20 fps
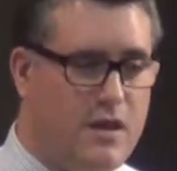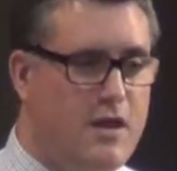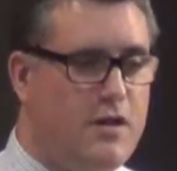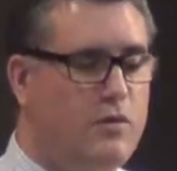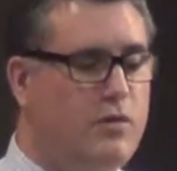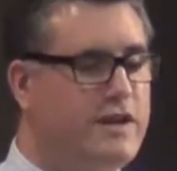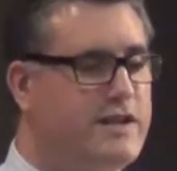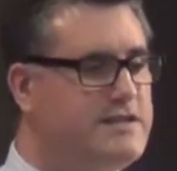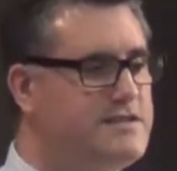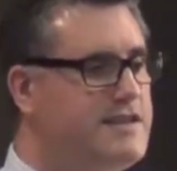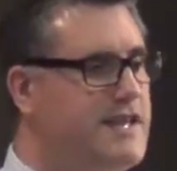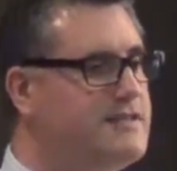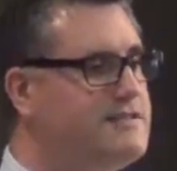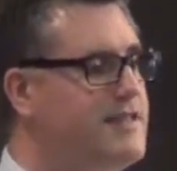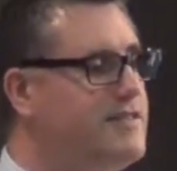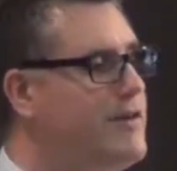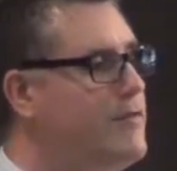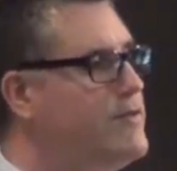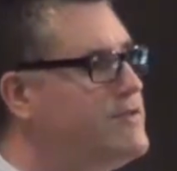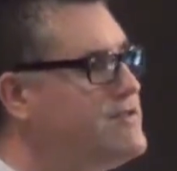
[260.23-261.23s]
Well, it says
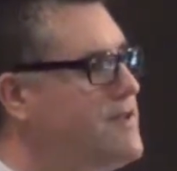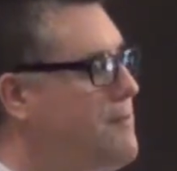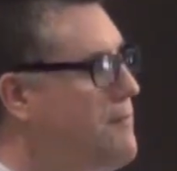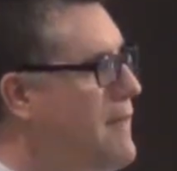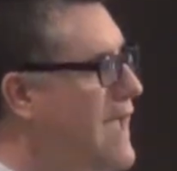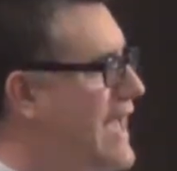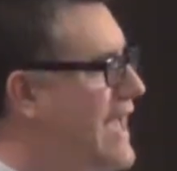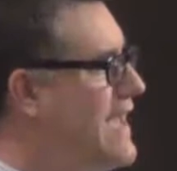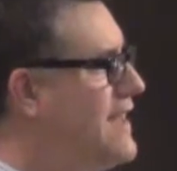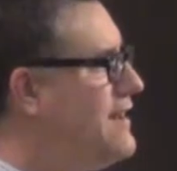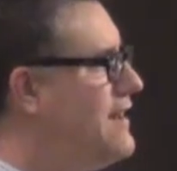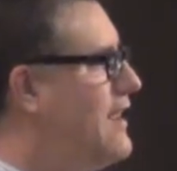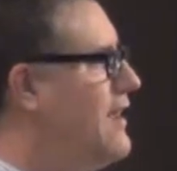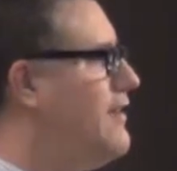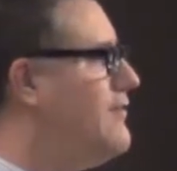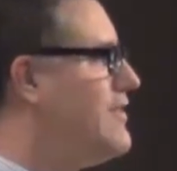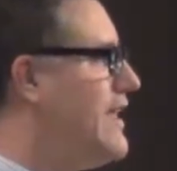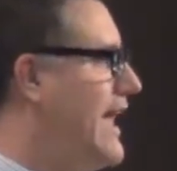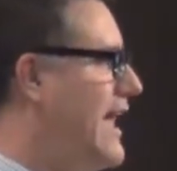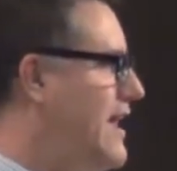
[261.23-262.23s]
that there was a man
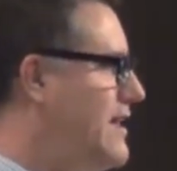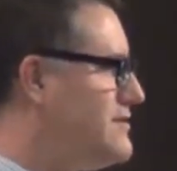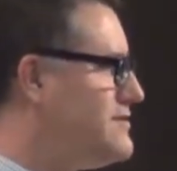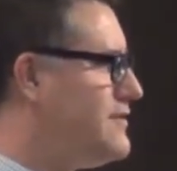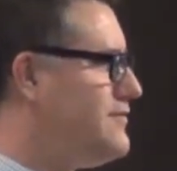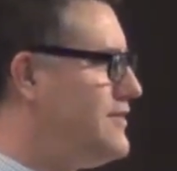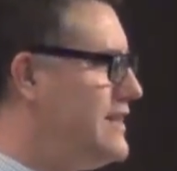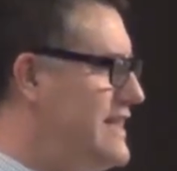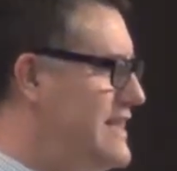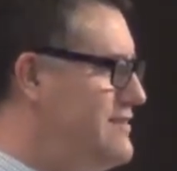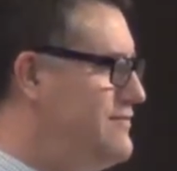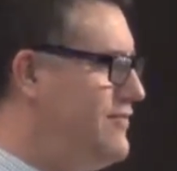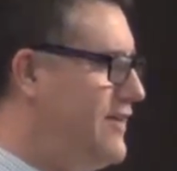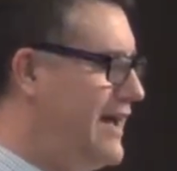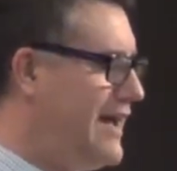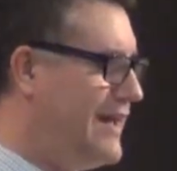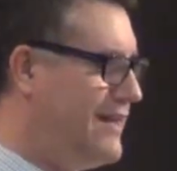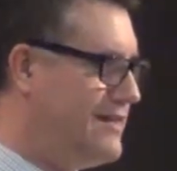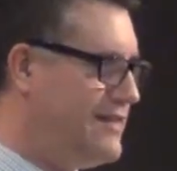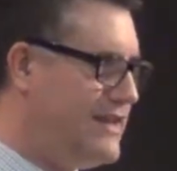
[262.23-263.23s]
of the house of
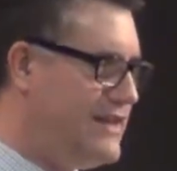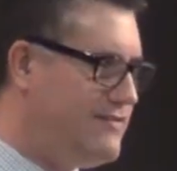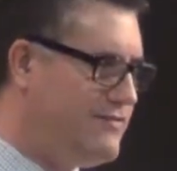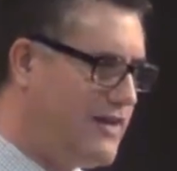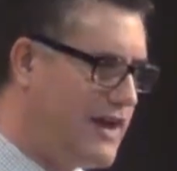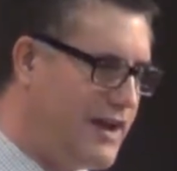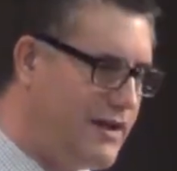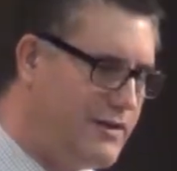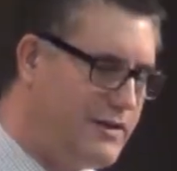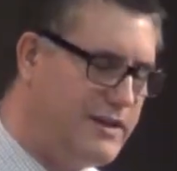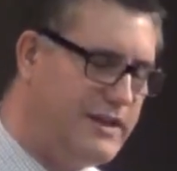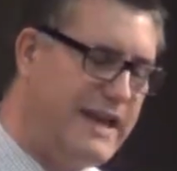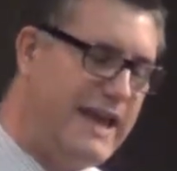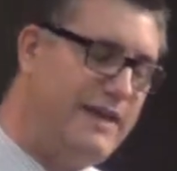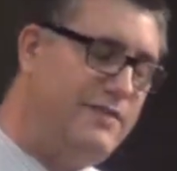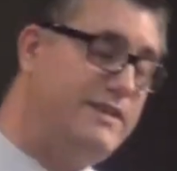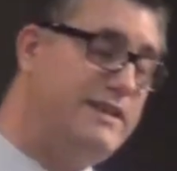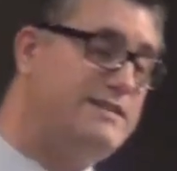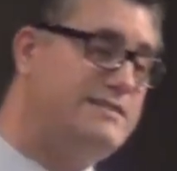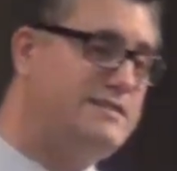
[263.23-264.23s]
Levi. And Levi
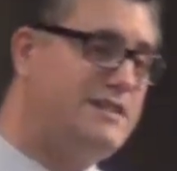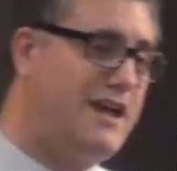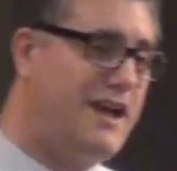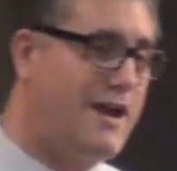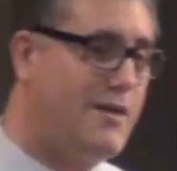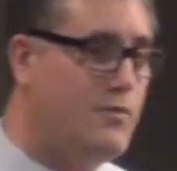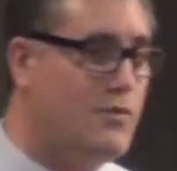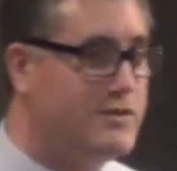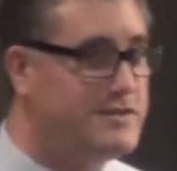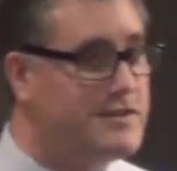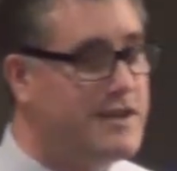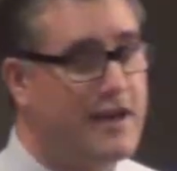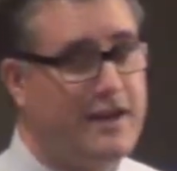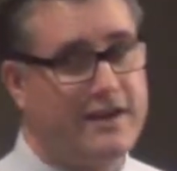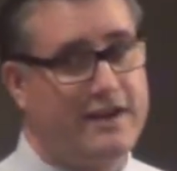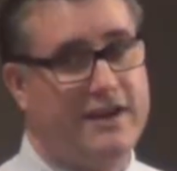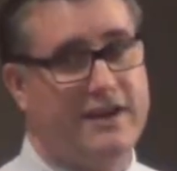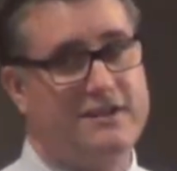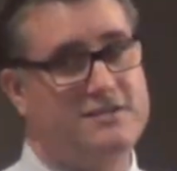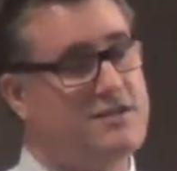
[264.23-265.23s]
at this time was not
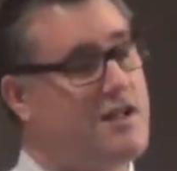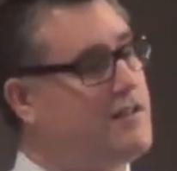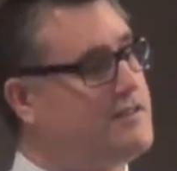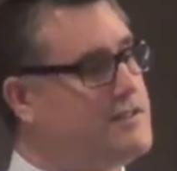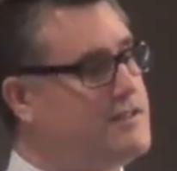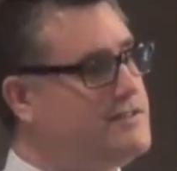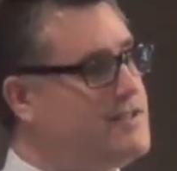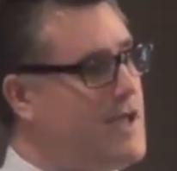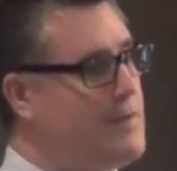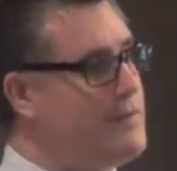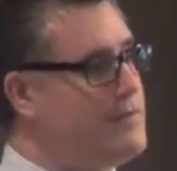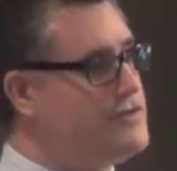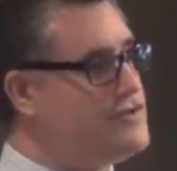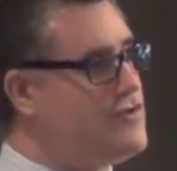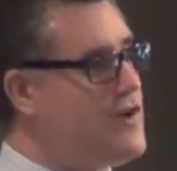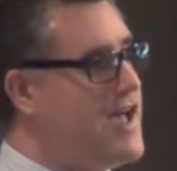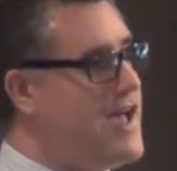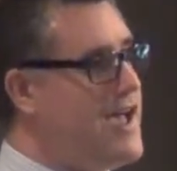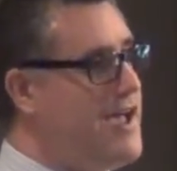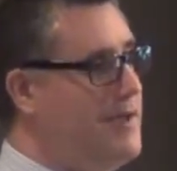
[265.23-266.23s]
an exalted type of
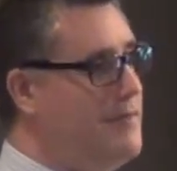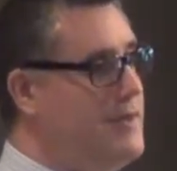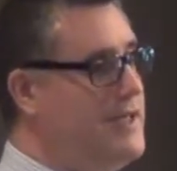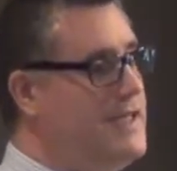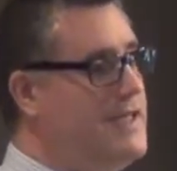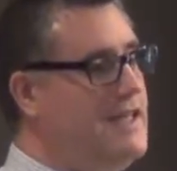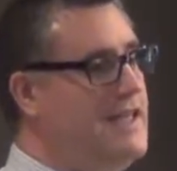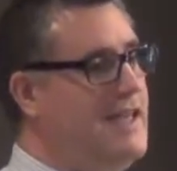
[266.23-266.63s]
tribe.